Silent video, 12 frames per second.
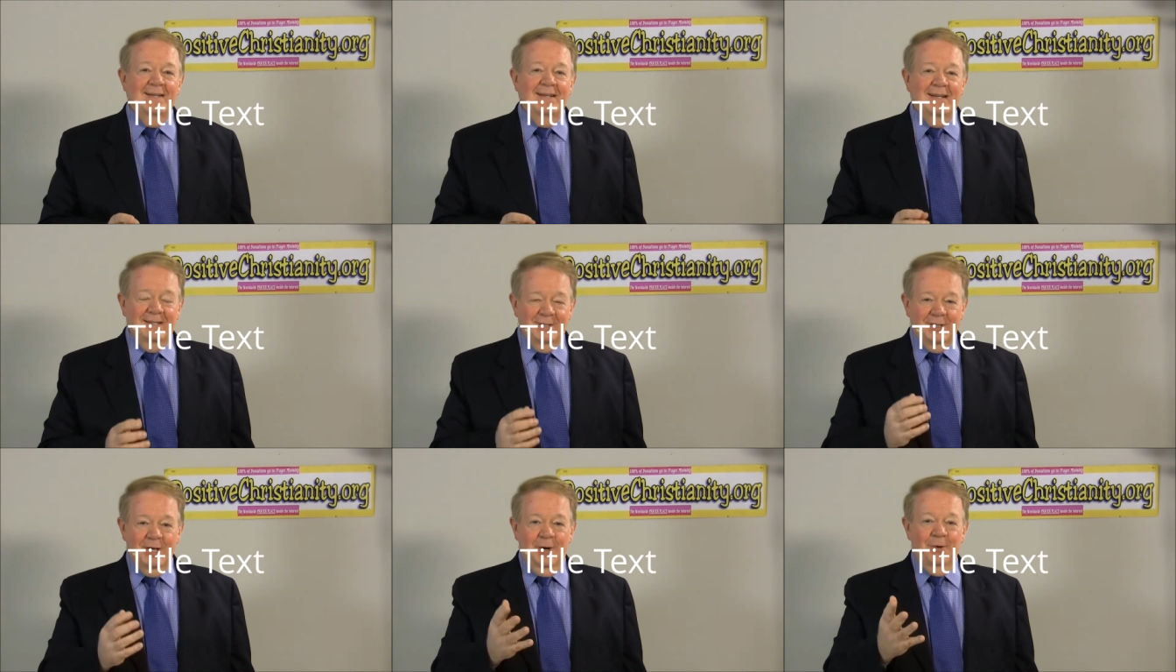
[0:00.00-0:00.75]
And
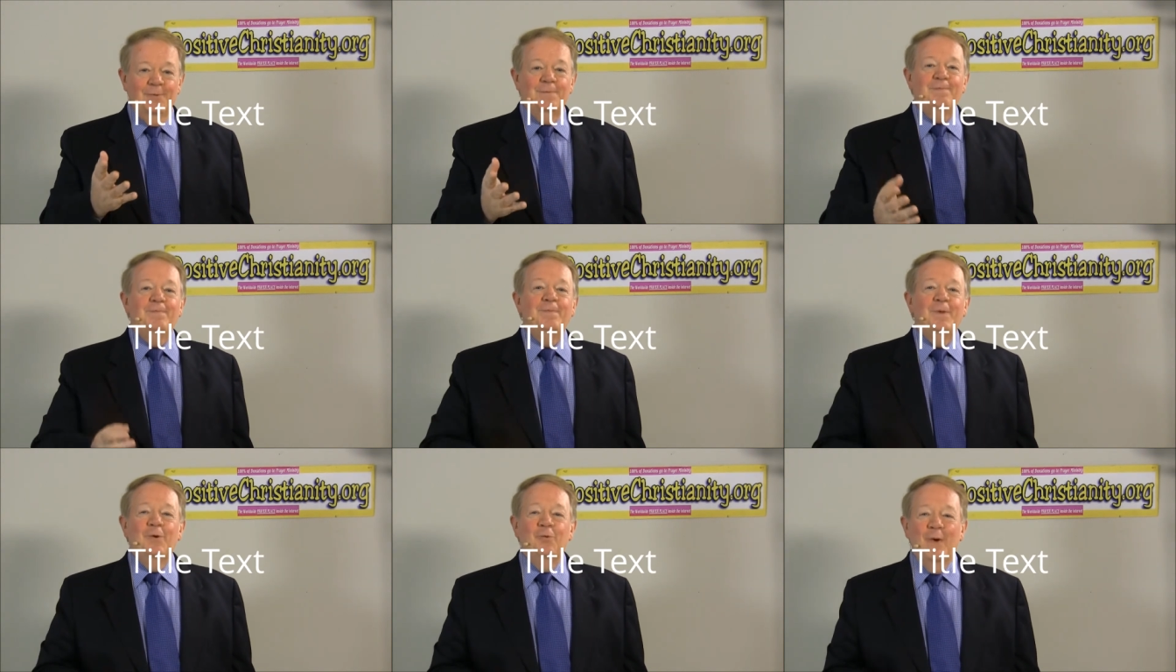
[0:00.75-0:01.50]
so,
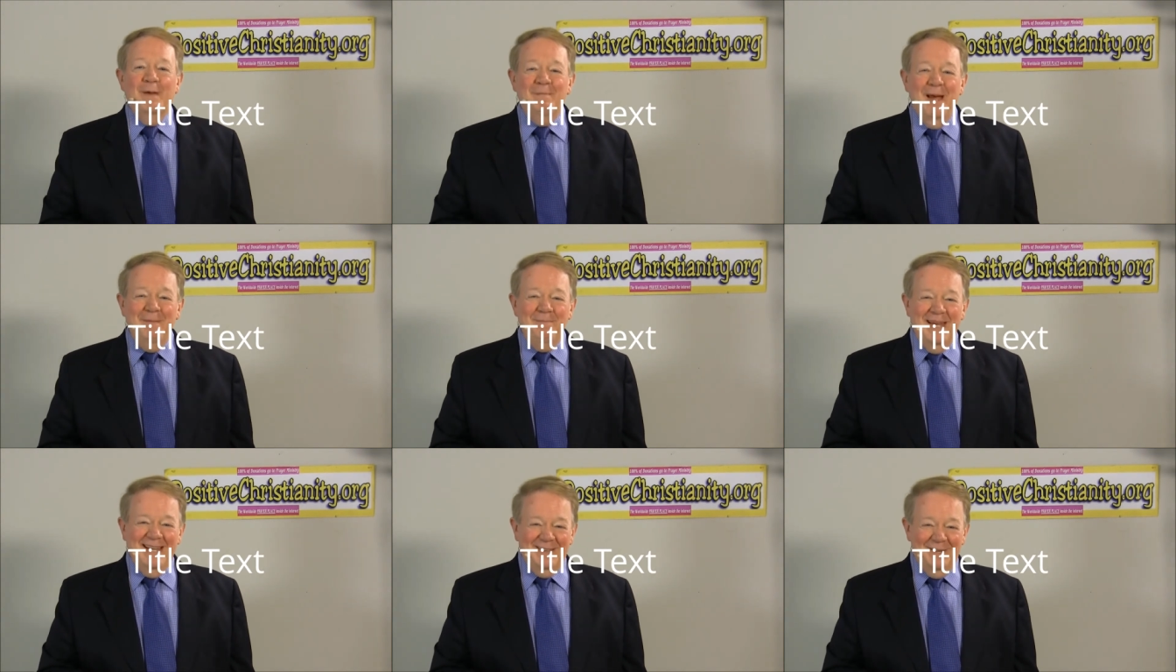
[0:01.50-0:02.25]
we may
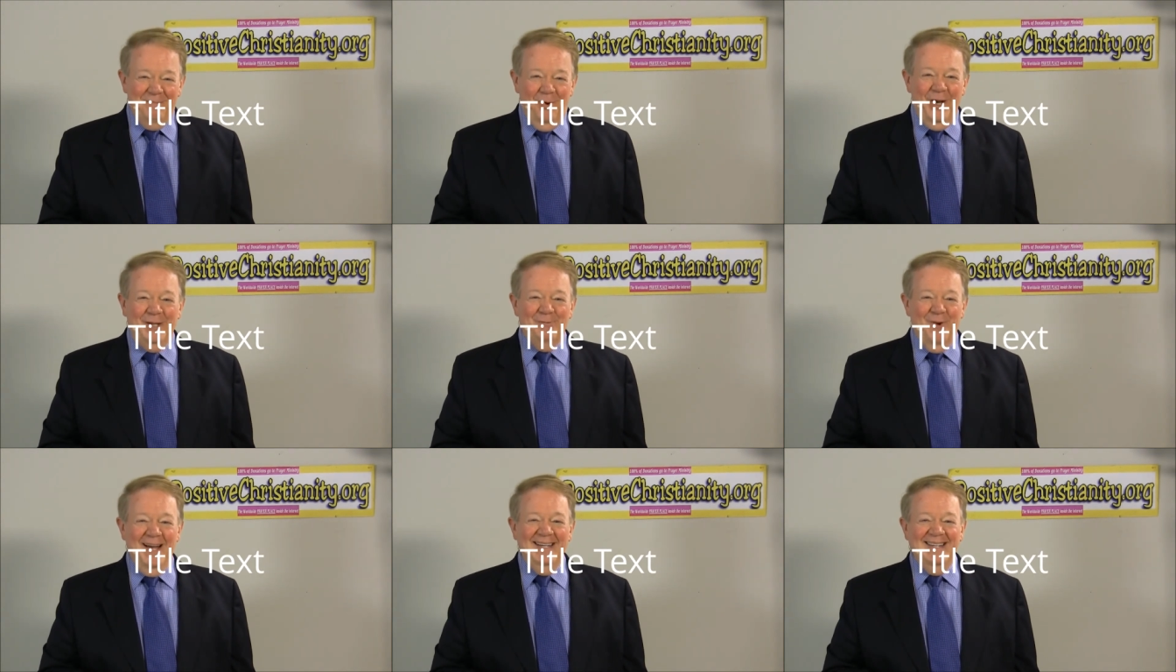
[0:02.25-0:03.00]
be at the point
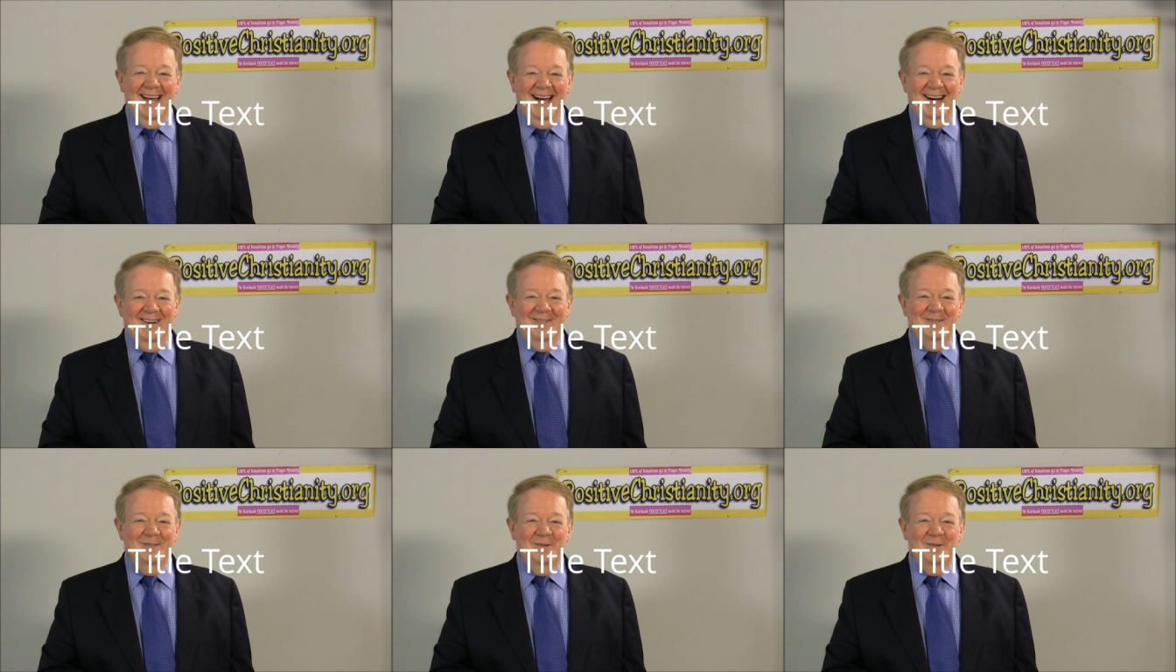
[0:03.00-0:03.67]
right now